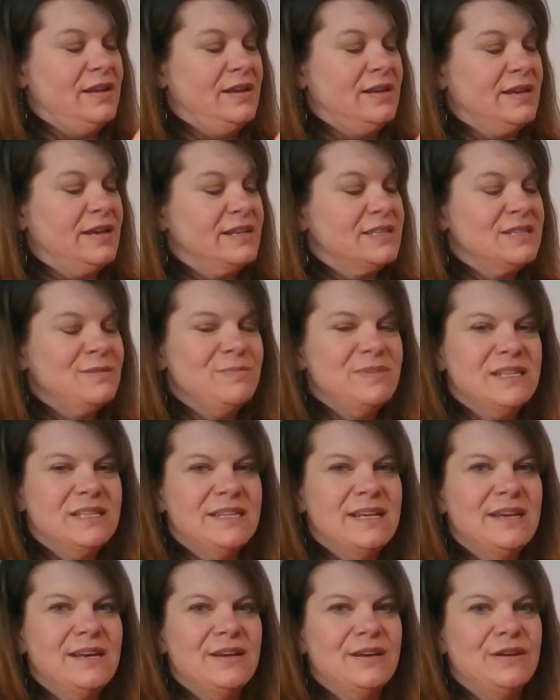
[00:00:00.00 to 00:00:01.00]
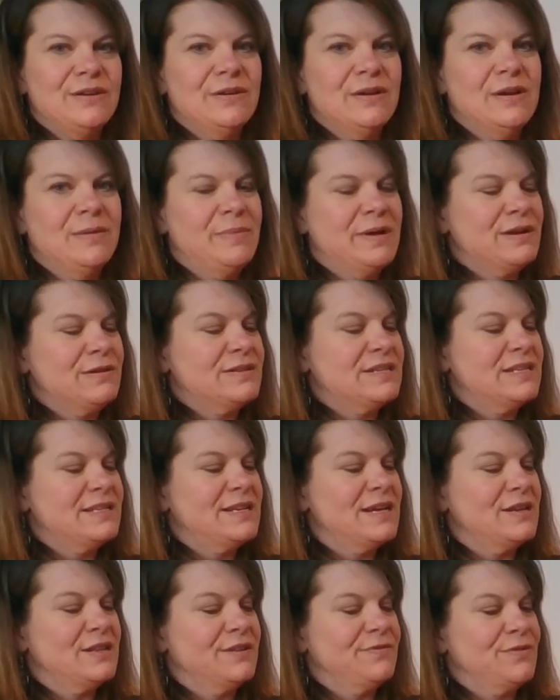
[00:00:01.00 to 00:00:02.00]
get some better
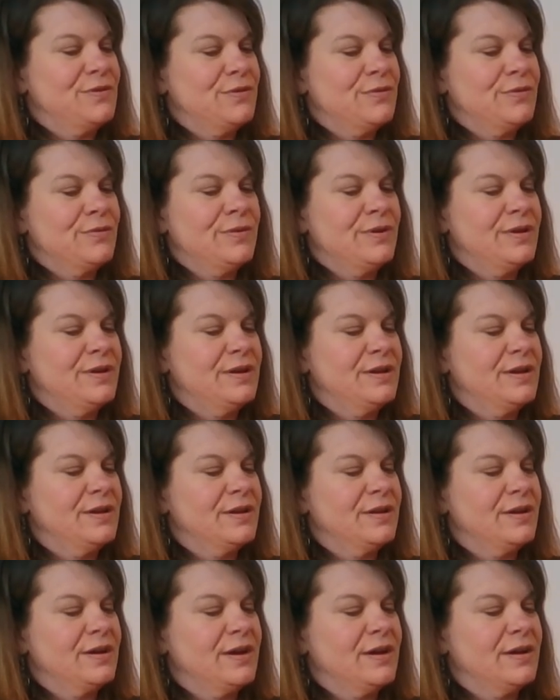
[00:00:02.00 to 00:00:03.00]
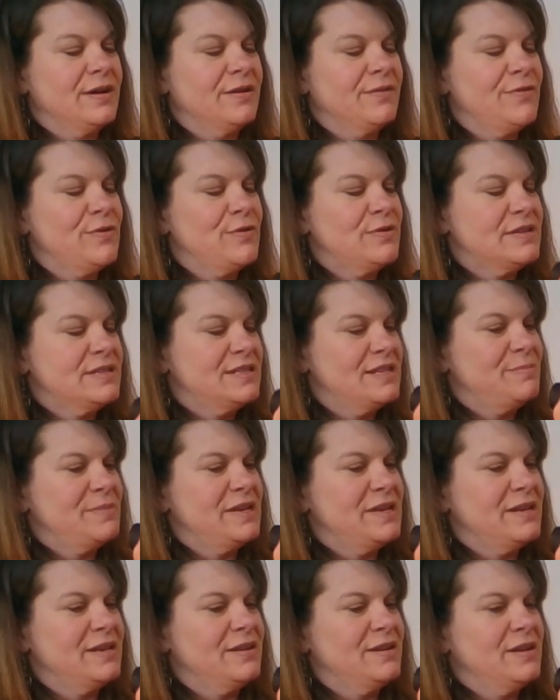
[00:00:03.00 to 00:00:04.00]
detail if you focus them
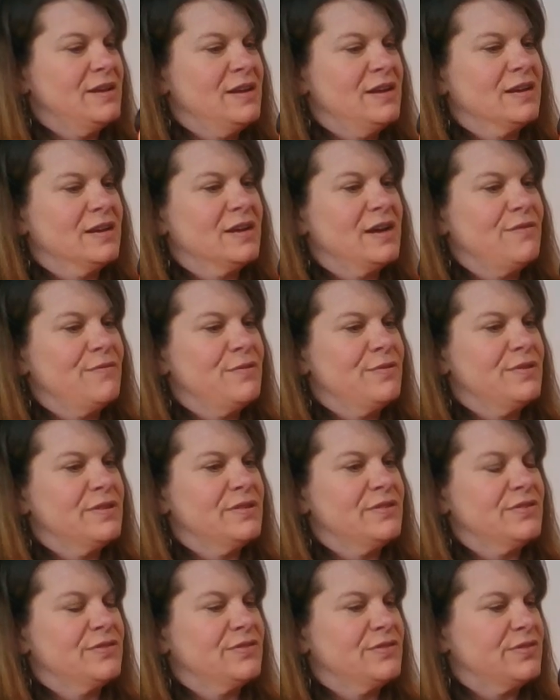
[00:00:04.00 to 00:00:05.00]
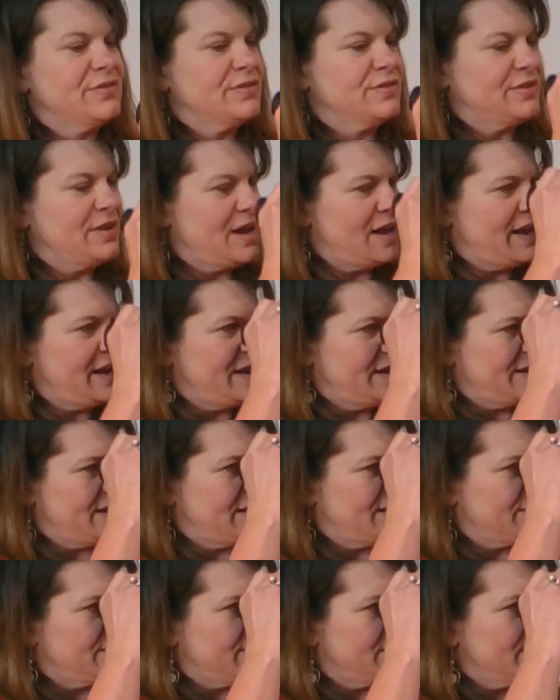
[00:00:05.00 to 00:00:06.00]
in, cover this side
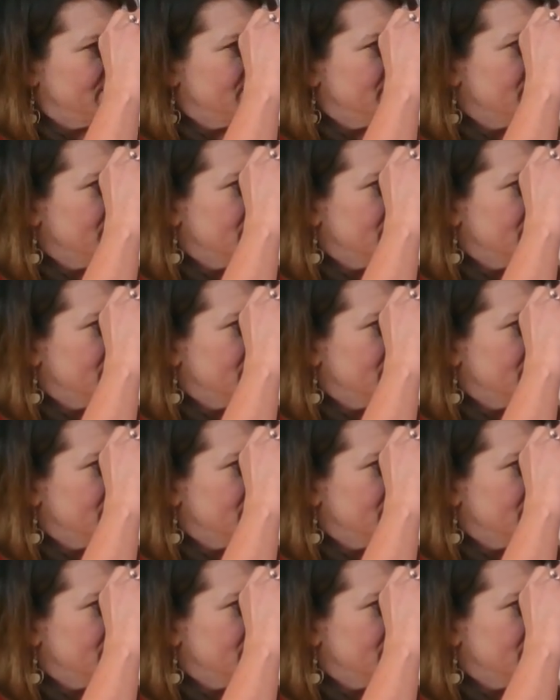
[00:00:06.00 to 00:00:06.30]
and